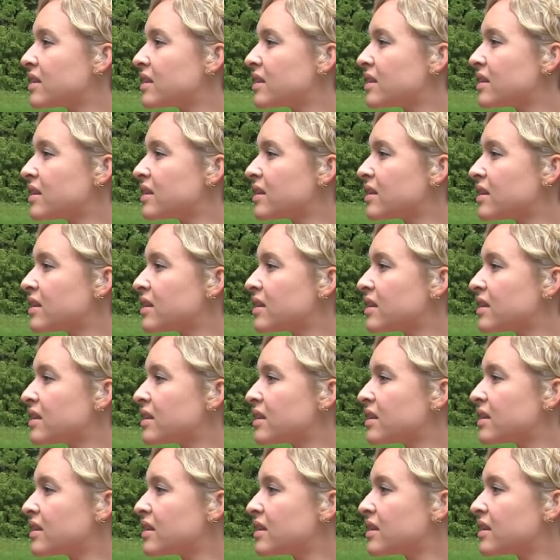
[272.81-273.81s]

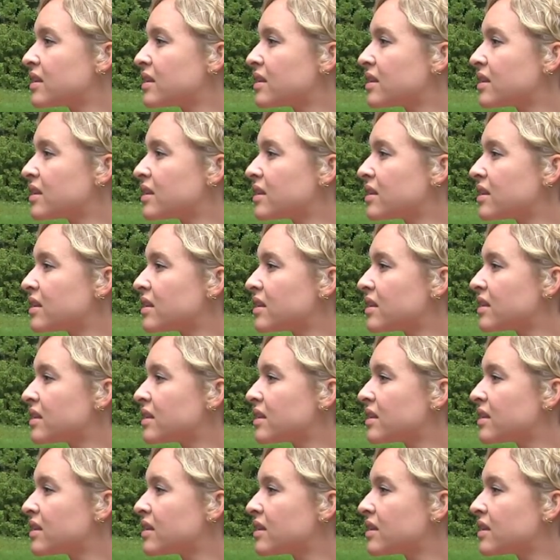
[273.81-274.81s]

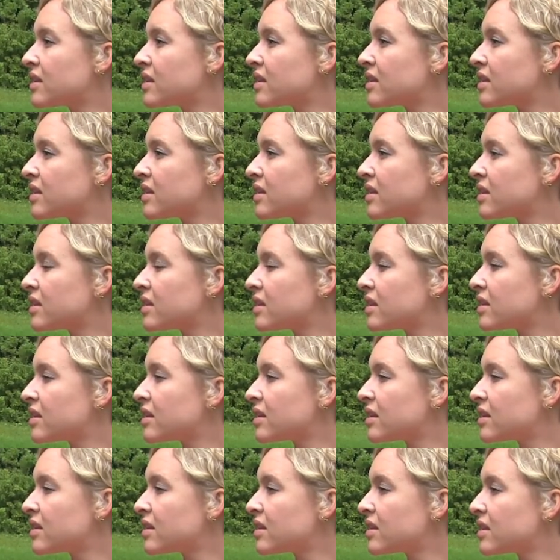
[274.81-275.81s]

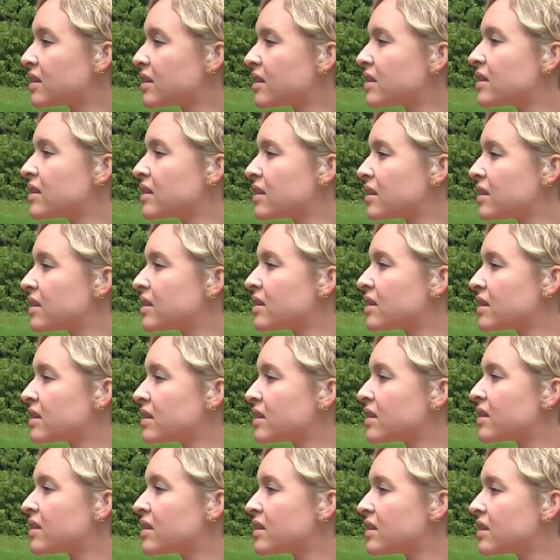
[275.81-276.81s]

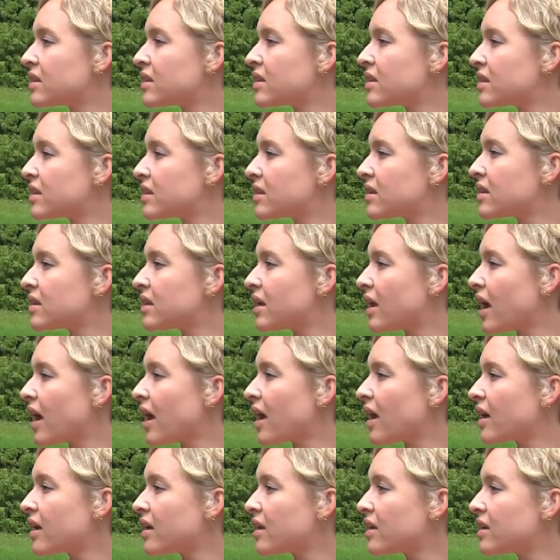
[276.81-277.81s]

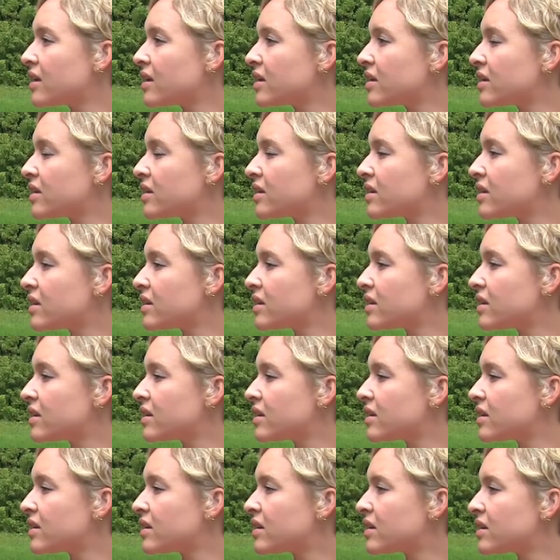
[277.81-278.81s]

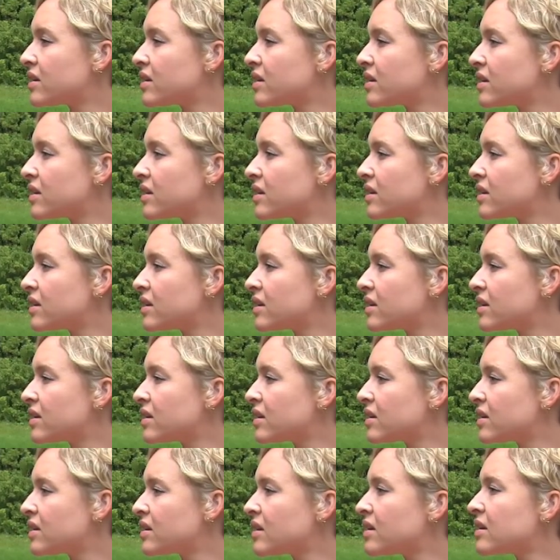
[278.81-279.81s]

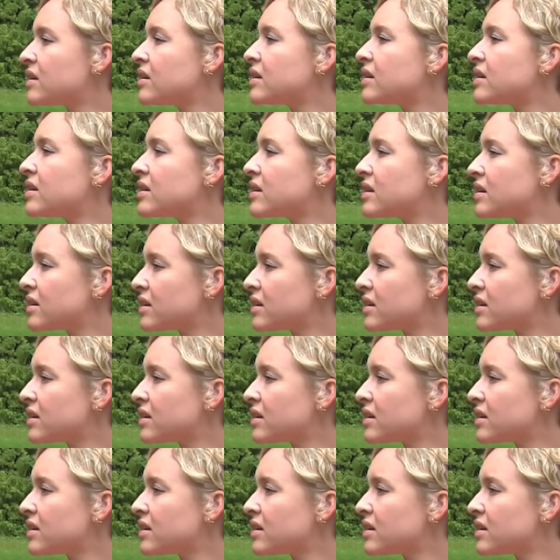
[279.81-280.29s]
[no speech]